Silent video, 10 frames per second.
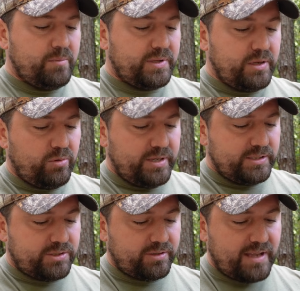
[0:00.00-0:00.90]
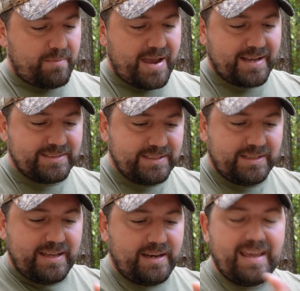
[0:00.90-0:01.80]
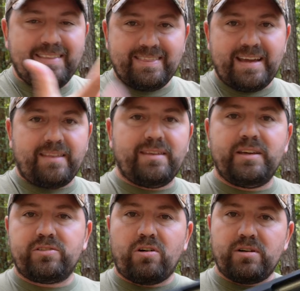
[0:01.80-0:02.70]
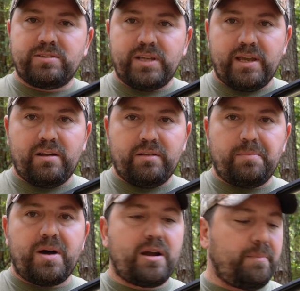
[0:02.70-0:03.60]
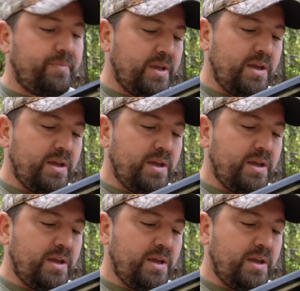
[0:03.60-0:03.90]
but they will insert that magazine and hit that thing as hard as they can on the bottom.